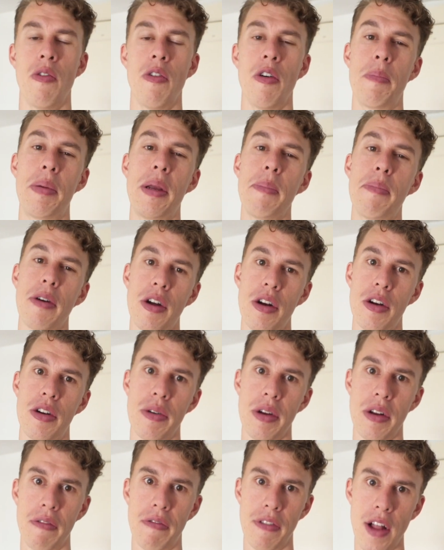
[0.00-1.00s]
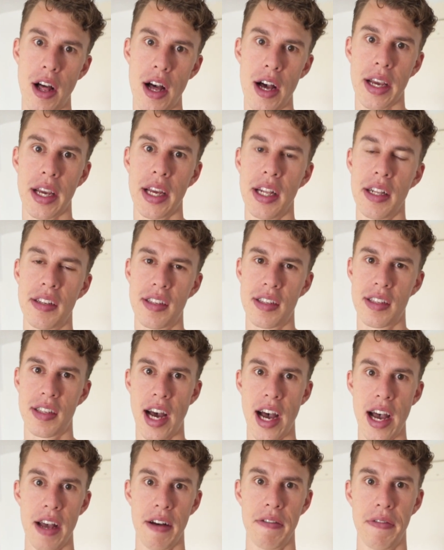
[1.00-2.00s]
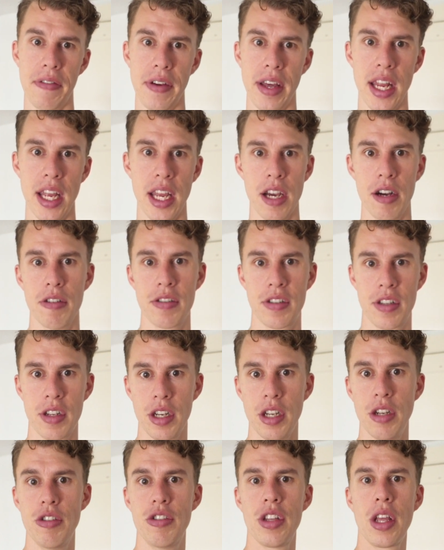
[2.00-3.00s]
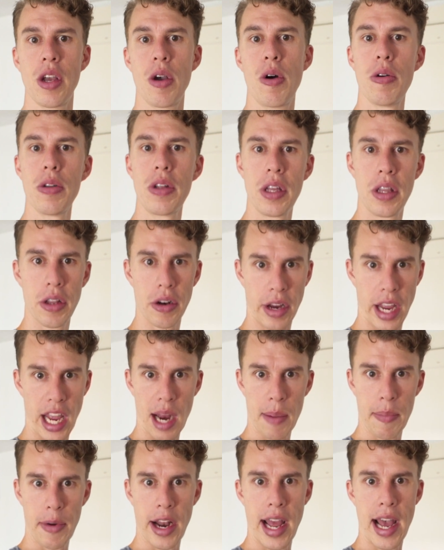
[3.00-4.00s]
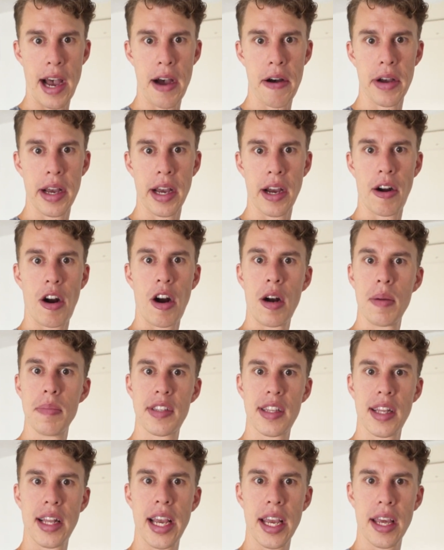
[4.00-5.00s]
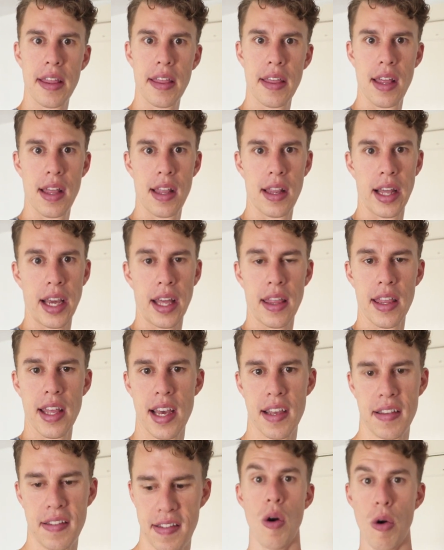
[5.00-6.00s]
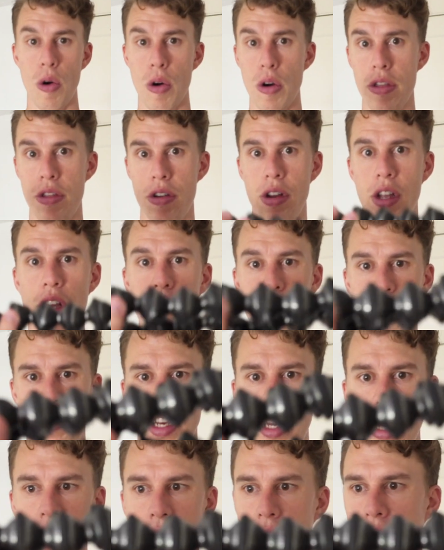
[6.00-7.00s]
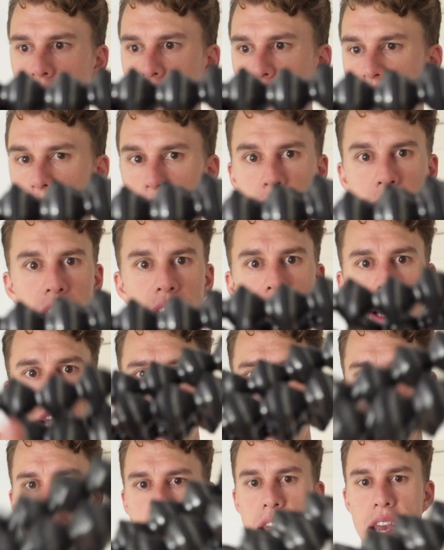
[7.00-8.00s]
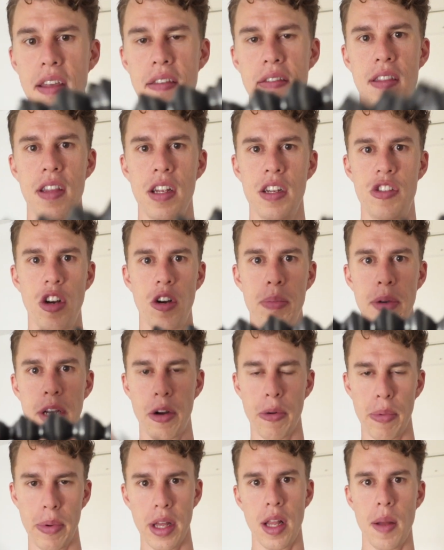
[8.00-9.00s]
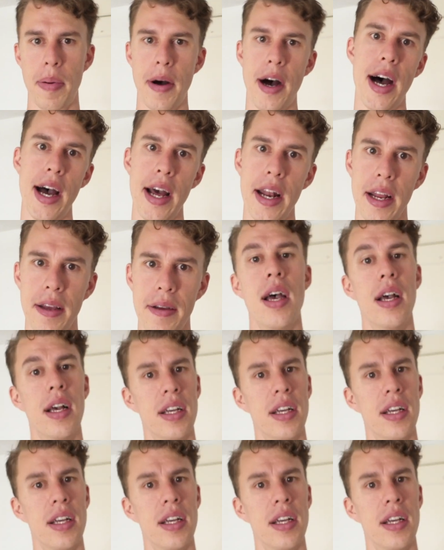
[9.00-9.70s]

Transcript: When people are doing vlogging style videos, they're usually holding their camera out at arm's length like this, or they're using something like this, the Joby Gorilla Pod.